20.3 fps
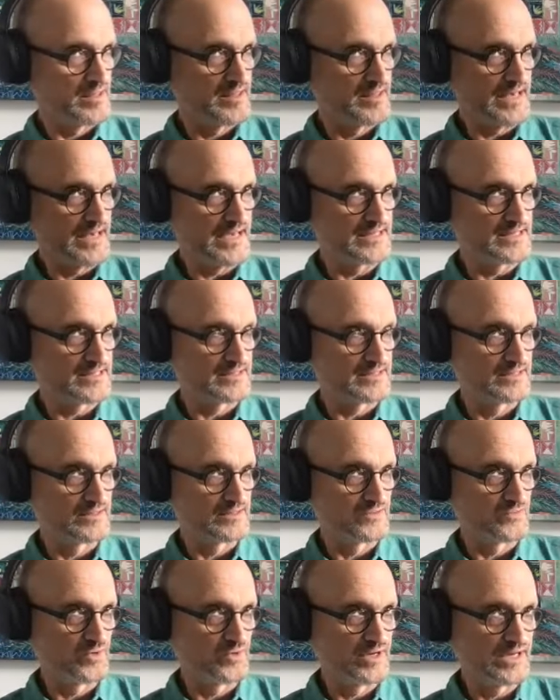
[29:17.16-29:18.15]
that
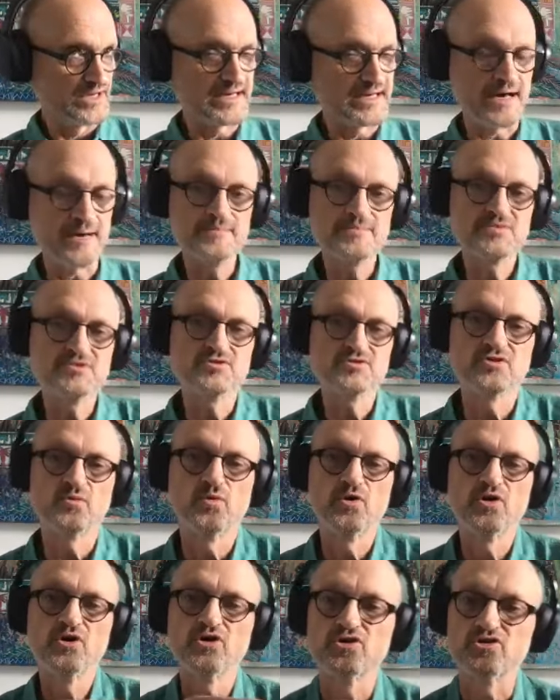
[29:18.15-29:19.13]
we come to the
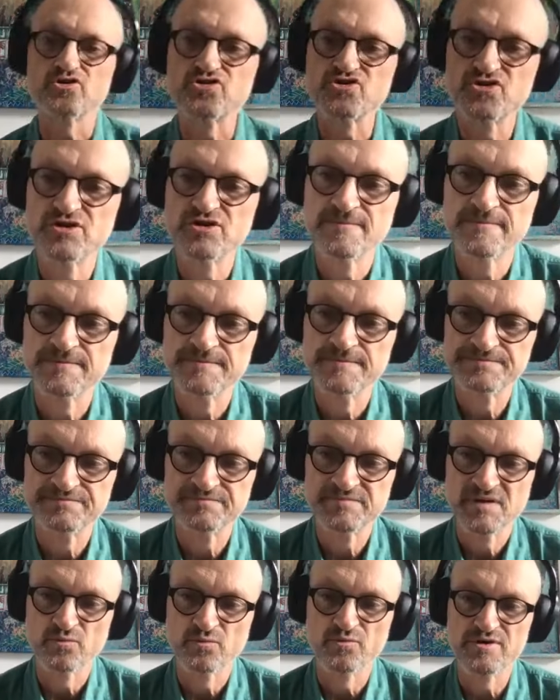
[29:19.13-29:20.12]
world
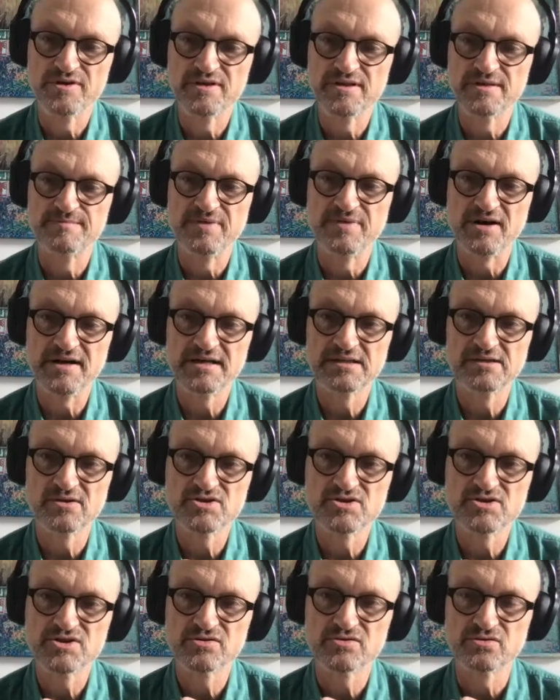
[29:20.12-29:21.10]
with the
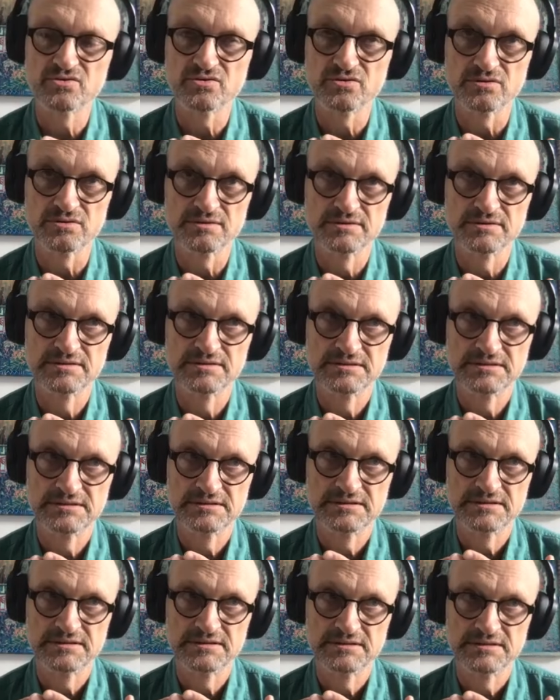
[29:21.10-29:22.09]
biological
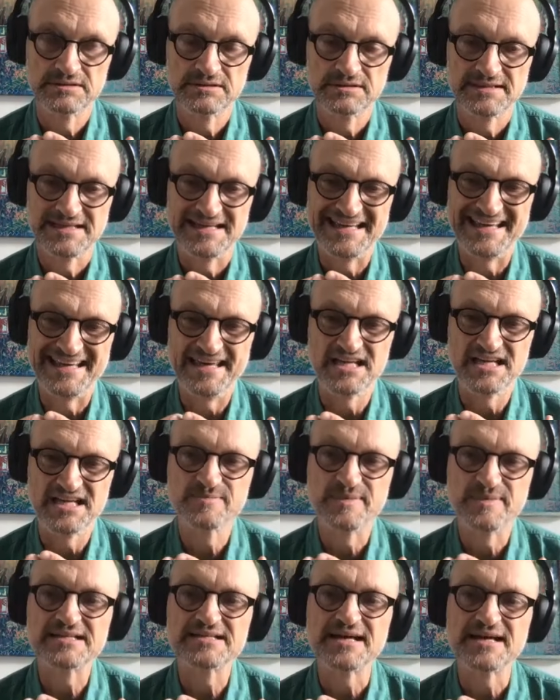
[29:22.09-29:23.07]

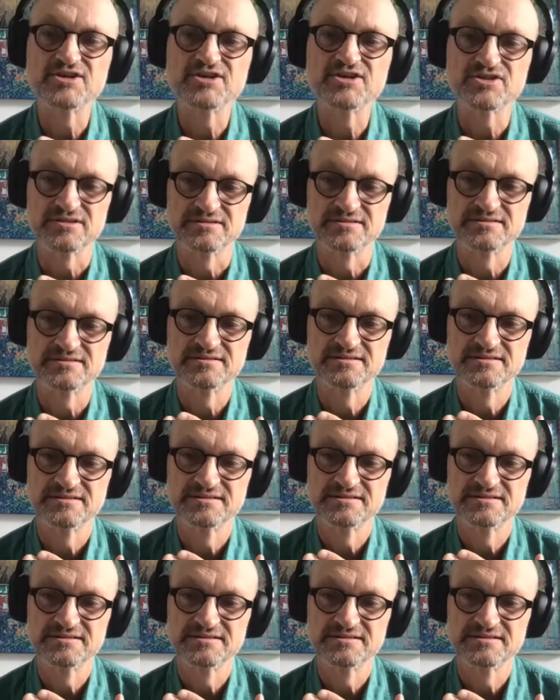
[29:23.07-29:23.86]
expectation